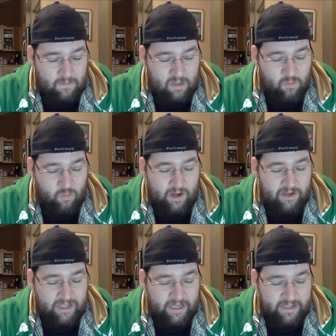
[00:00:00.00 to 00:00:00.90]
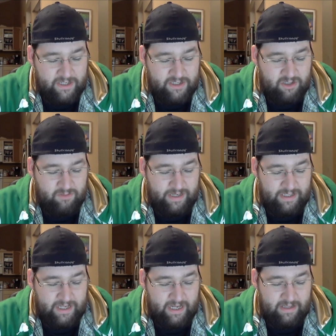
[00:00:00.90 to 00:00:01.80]
While yes, I still
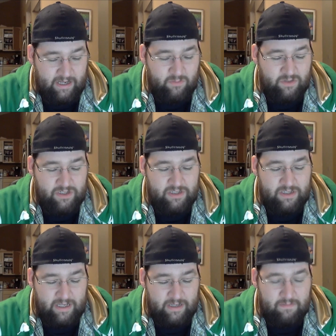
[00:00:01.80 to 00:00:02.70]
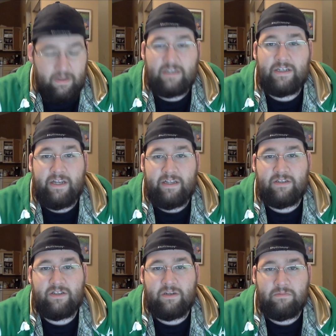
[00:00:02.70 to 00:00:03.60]
maintain that I wish that they had
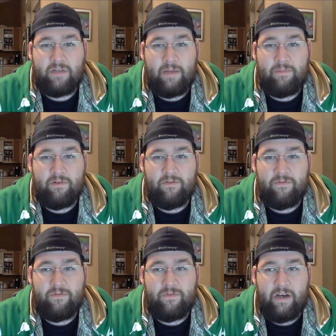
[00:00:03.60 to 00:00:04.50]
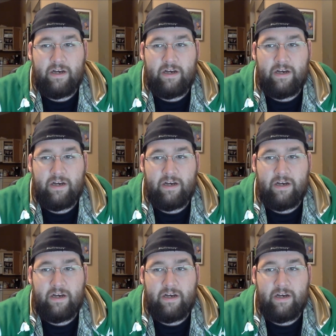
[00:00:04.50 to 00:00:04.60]
maintained some type of